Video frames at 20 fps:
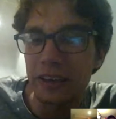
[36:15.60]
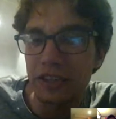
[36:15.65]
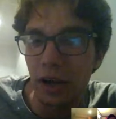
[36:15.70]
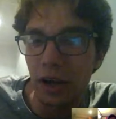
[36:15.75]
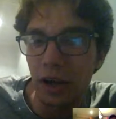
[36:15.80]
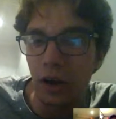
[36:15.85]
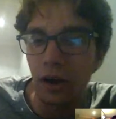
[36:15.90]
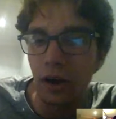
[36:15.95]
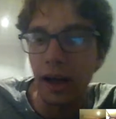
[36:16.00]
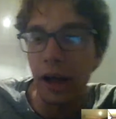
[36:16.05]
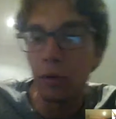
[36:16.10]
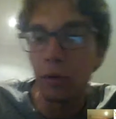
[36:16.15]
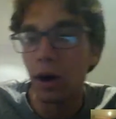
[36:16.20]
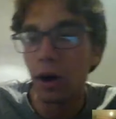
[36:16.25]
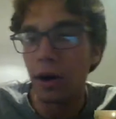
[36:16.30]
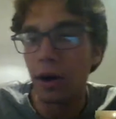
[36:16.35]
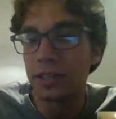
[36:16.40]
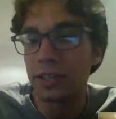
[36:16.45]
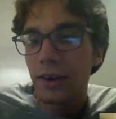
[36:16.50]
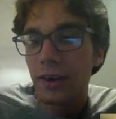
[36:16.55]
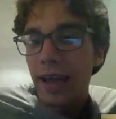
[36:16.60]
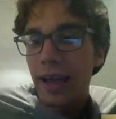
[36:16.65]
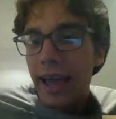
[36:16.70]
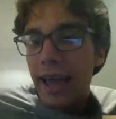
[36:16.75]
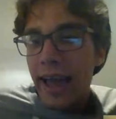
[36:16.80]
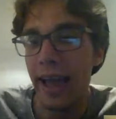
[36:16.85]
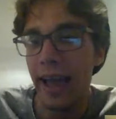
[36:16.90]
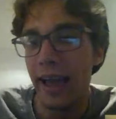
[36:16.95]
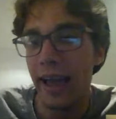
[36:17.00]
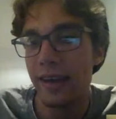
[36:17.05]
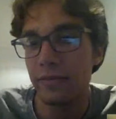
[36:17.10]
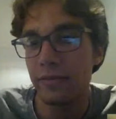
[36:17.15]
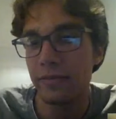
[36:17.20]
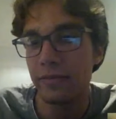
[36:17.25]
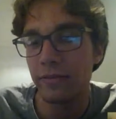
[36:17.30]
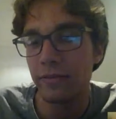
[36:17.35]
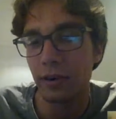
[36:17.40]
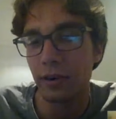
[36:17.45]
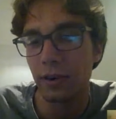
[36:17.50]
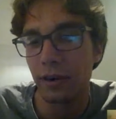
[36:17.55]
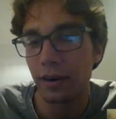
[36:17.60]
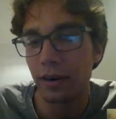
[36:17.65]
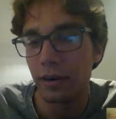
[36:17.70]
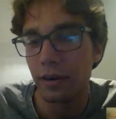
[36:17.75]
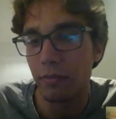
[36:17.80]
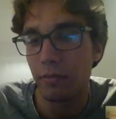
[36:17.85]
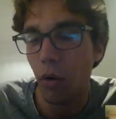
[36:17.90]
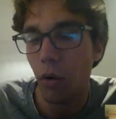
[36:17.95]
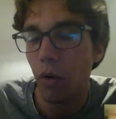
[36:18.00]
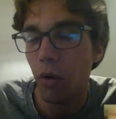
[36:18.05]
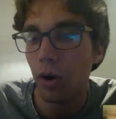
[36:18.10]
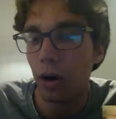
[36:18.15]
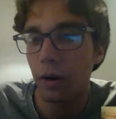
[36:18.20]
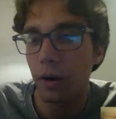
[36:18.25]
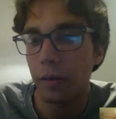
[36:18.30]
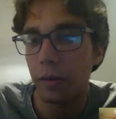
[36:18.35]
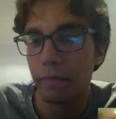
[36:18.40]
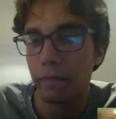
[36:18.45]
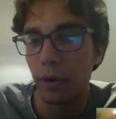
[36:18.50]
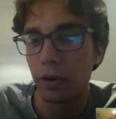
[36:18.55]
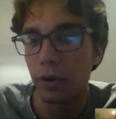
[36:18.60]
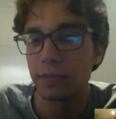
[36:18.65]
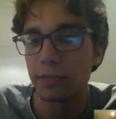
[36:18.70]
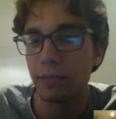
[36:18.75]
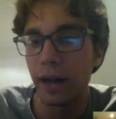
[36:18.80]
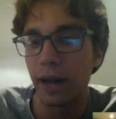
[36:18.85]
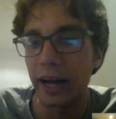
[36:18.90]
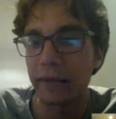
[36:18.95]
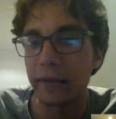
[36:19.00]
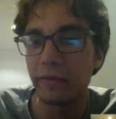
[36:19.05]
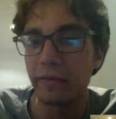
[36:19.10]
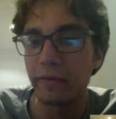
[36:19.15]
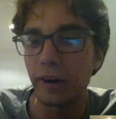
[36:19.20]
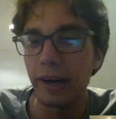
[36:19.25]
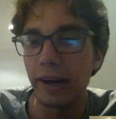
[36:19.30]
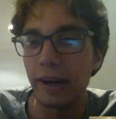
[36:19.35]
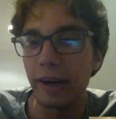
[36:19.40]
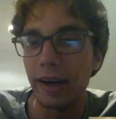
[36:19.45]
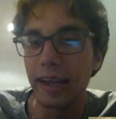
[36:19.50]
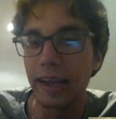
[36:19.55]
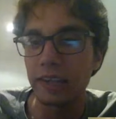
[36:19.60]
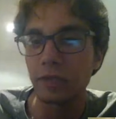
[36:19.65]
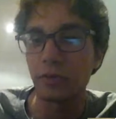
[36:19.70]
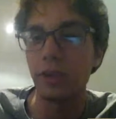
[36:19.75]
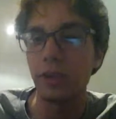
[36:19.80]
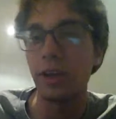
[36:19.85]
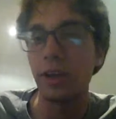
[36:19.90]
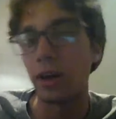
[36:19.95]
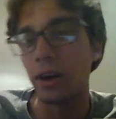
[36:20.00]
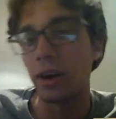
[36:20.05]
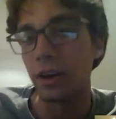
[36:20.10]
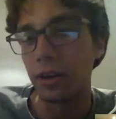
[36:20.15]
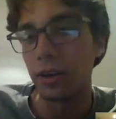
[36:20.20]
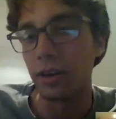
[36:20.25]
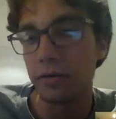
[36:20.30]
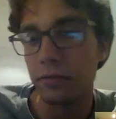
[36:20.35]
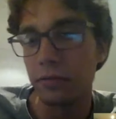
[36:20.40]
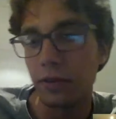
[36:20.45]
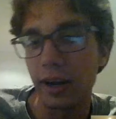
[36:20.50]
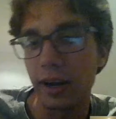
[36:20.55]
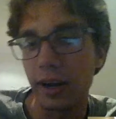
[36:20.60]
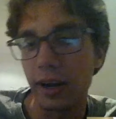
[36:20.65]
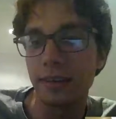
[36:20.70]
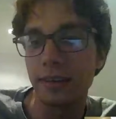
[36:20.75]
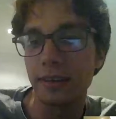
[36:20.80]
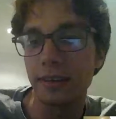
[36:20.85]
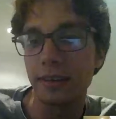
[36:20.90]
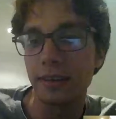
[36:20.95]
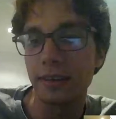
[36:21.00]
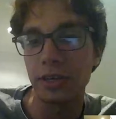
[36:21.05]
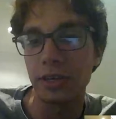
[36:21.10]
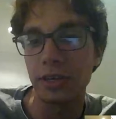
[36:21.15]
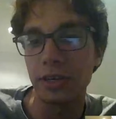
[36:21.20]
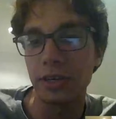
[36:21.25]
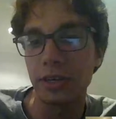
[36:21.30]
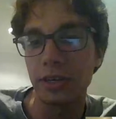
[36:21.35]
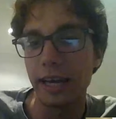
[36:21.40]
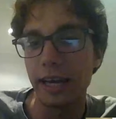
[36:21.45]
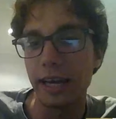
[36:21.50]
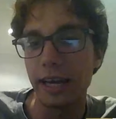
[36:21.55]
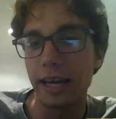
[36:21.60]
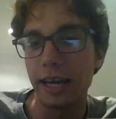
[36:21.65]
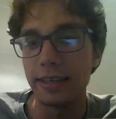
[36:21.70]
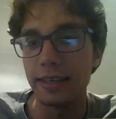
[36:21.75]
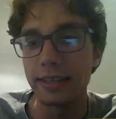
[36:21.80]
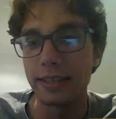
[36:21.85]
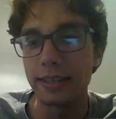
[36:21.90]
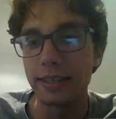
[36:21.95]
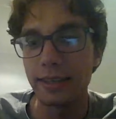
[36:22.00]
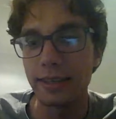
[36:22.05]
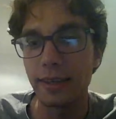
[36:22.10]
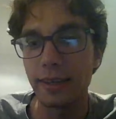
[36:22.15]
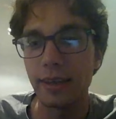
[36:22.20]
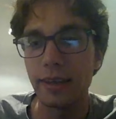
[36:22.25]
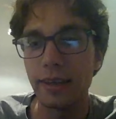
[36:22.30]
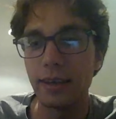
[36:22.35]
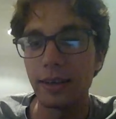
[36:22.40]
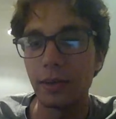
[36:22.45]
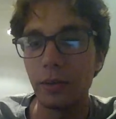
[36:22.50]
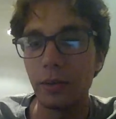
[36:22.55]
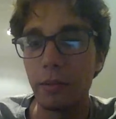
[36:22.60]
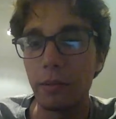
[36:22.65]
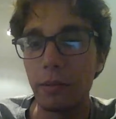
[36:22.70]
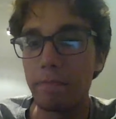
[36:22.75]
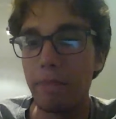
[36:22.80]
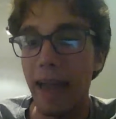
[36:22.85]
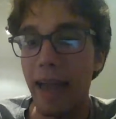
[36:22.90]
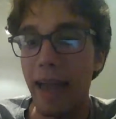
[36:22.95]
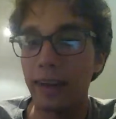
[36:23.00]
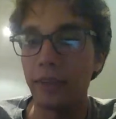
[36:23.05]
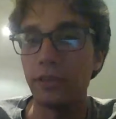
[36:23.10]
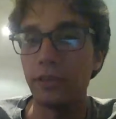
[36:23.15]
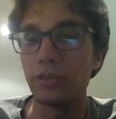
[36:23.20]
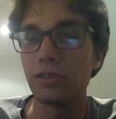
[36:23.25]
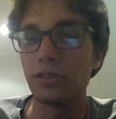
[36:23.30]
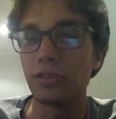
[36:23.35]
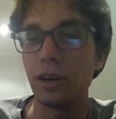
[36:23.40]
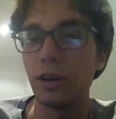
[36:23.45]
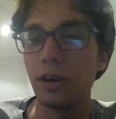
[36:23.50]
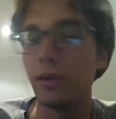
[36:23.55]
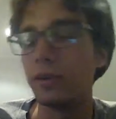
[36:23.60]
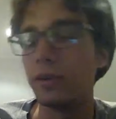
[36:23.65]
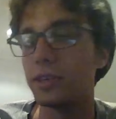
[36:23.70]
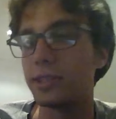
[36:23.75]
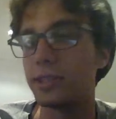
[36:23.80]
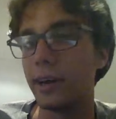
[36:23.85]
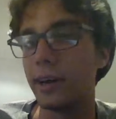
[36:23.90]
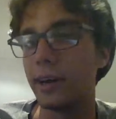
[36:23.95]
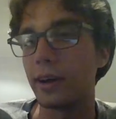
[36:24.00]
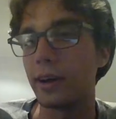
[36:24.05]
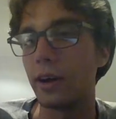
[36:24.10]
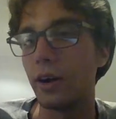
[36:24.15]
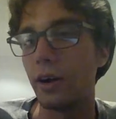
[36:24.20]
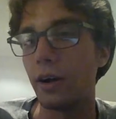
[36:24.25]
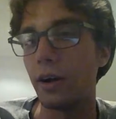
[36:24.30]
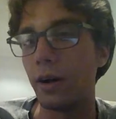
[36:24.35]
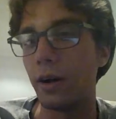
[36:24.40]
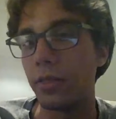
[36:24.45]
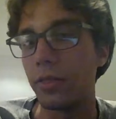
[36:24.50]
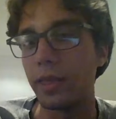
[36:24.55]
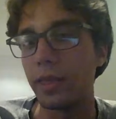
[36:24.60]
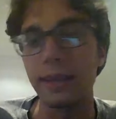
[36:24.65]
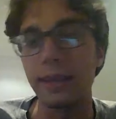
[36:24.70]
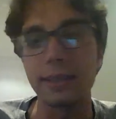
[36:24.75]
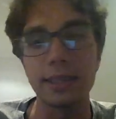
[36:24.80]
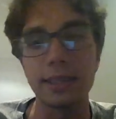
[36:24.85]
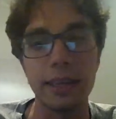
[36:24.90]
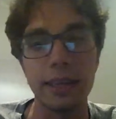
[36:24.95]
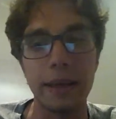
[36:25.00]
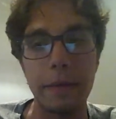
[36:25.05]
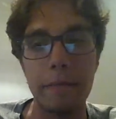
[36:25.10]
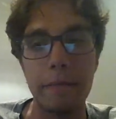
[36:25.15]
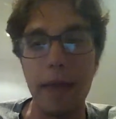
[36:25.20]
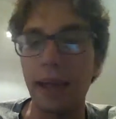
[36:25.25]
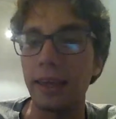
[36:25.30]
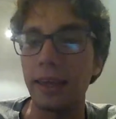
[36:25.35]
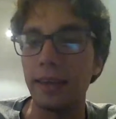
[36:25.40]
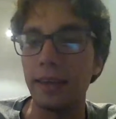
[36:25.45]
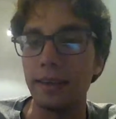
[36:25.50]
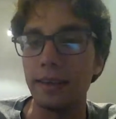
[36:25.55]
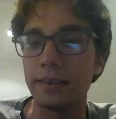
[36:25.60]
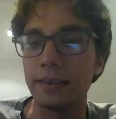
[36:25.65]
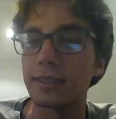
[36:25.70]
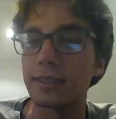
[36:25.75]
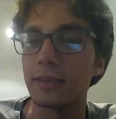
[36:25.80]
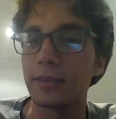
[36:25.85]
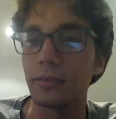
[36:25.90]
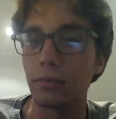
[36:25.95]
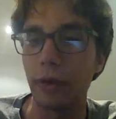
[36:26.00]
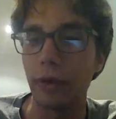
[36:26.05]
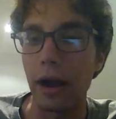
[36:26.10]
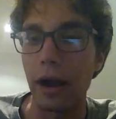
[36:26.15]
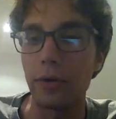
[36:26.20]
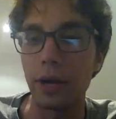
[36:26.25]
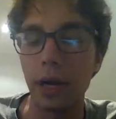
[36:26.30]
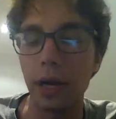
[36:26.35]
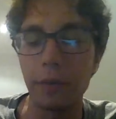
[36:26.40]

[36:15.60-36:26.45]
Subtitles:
I will also add, for more bonus pod fun next week, our good friend Cesar Hernandez will be back on the show to talk all things Liga MX roundup.